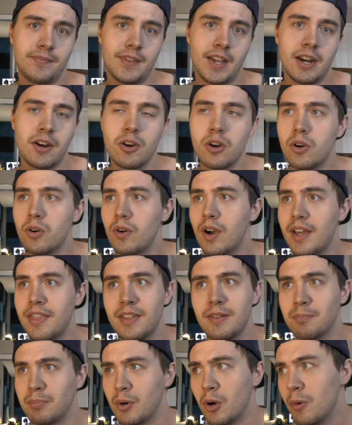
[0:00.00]
I don't know, I
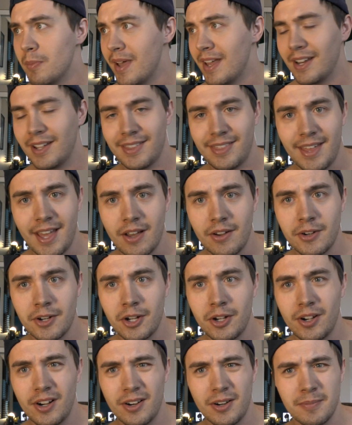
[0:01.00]
think Bro Man and
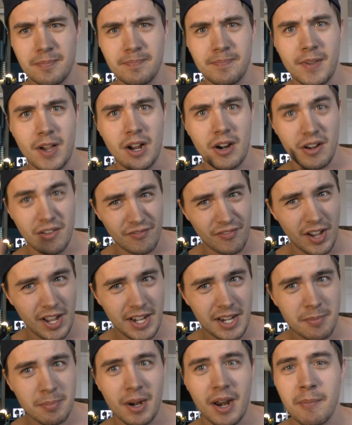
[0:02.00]
Githan are, are, are
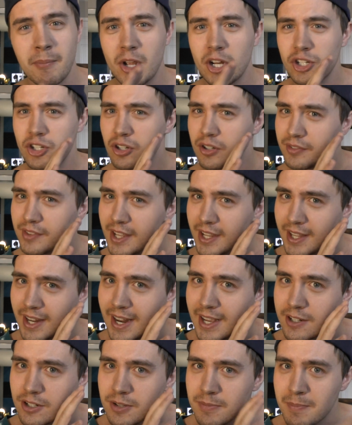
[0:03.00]
invited, but I'm not sure if they can
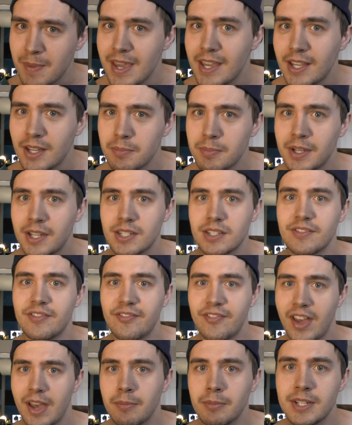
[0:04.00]
actually make it because of
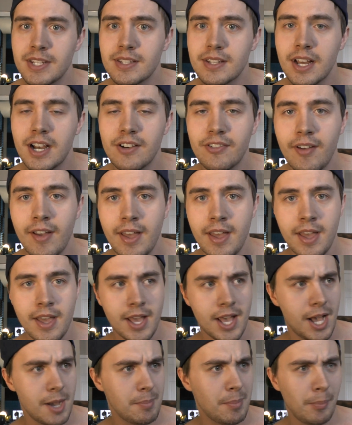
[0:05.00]
family stuff.
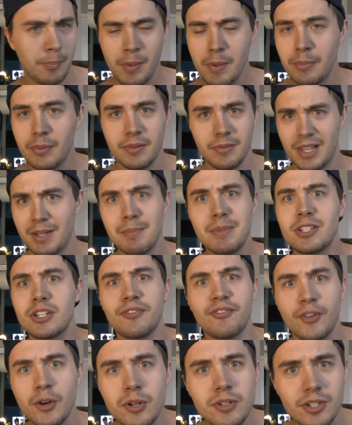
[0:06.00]
Uh, but people, like Mister
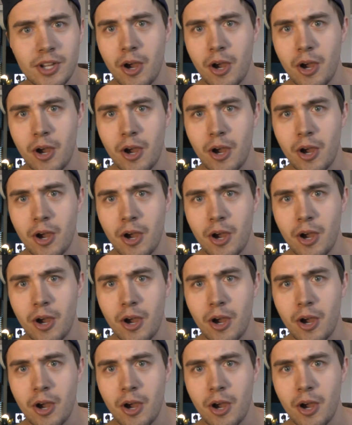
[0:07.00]
Fruit's